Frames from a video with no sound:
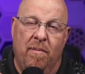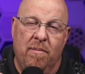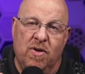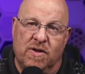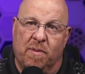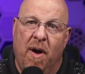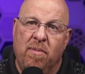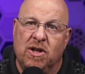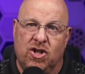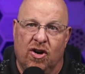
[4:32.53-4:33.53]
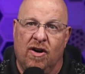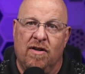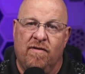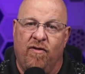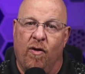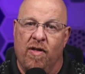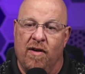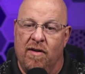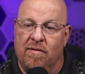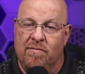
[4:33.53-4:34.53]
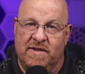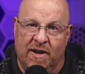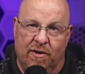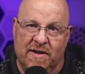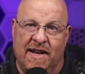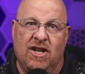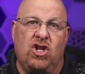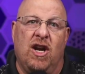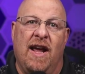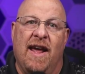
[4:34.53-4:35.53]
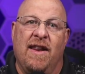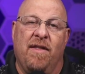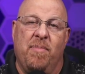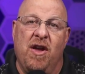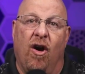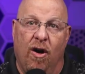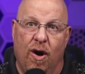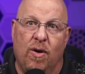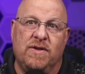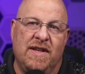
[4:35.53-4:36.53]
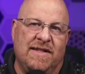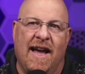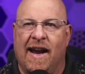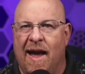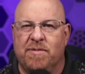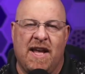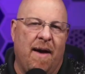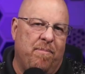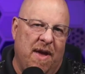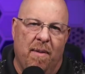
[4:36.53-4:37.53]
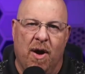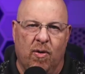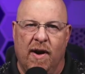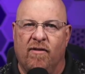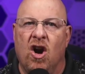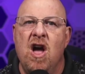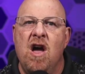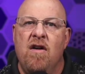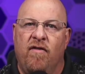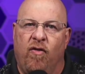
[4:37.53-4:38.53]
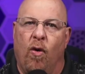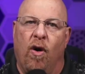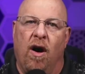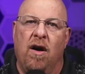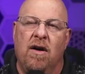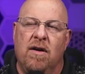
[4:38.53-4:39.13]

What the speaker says: music publisher for the synchronization, and the PRO, CSAC, ASCAP, BMI, whatever, for